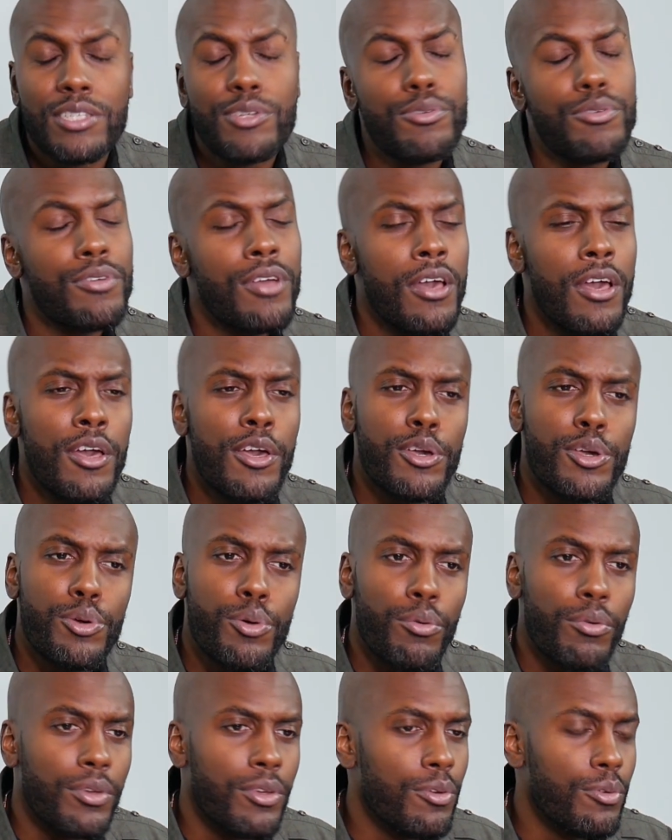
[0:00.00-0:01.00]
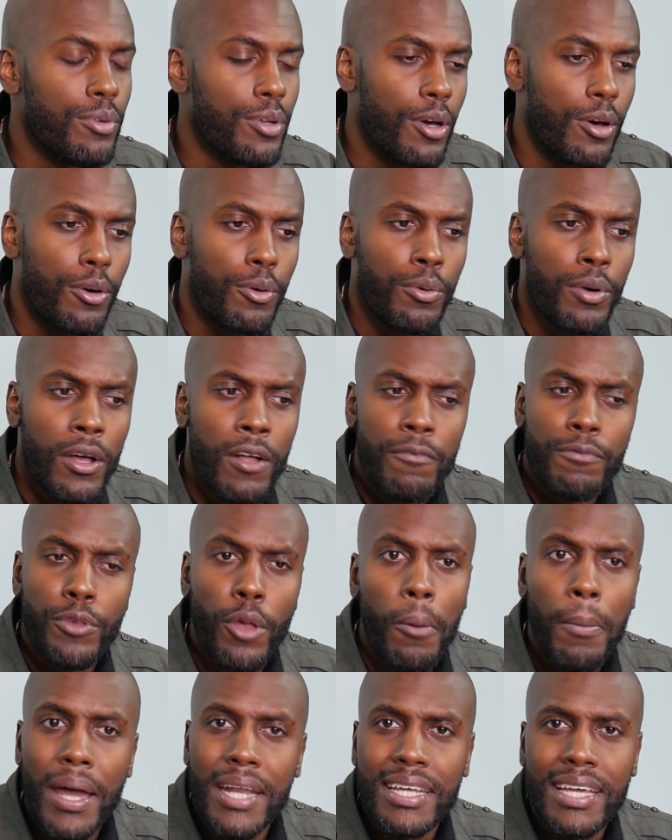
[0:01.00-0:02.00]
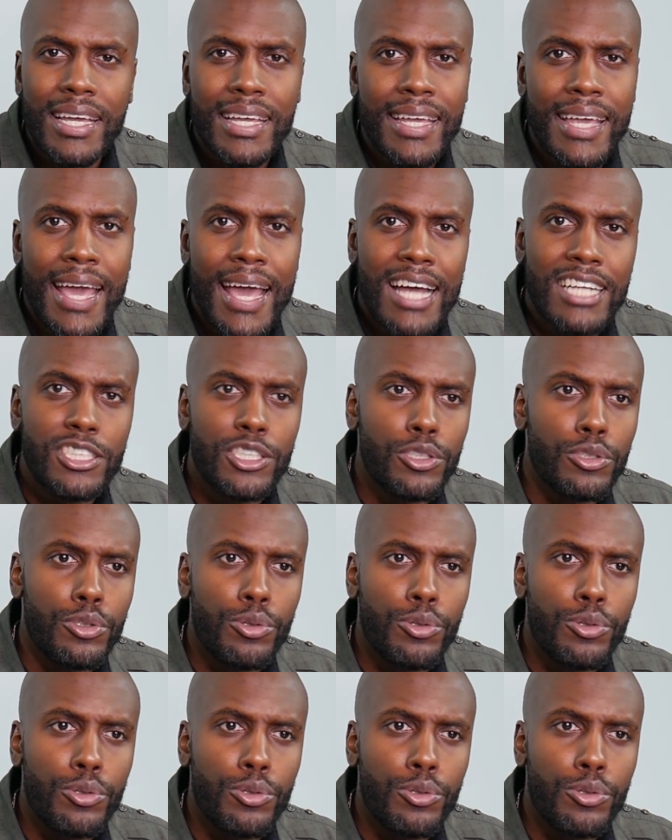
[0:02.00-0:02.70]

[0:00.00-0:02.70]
You you you know nobody can catch you.